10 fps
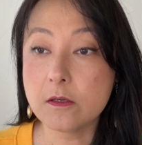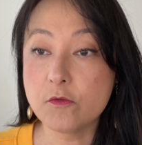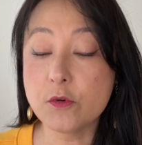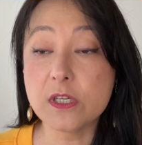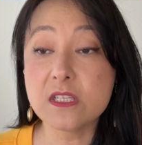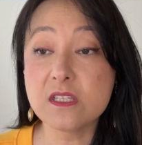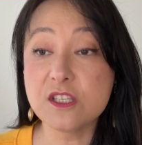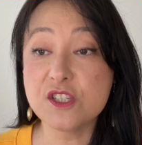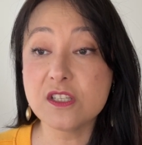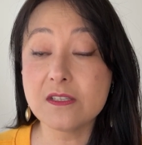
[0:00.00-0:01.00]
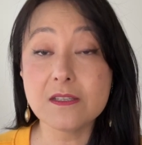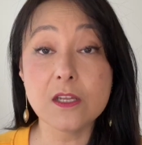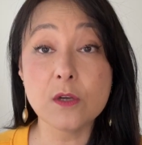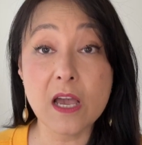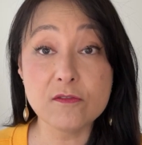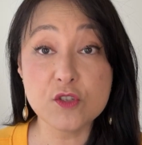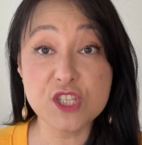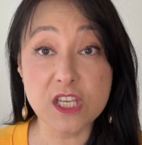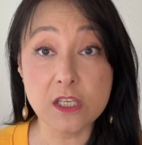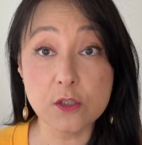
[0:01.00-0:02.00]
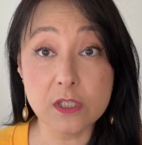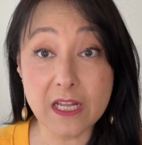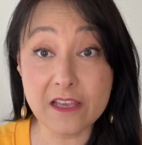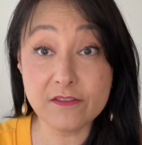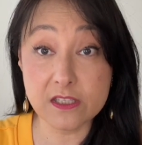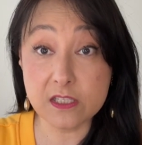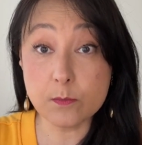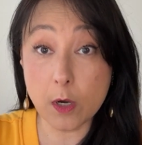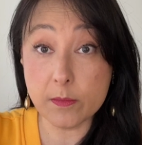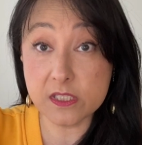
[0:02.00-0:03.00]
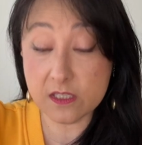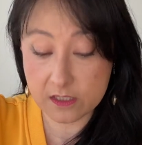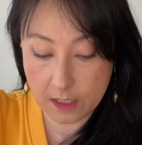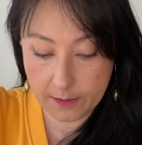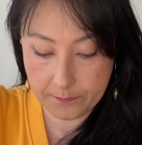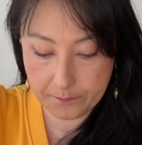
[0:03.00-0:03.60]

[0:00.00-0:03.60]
for decisions that you have to take in your life at this moment in time.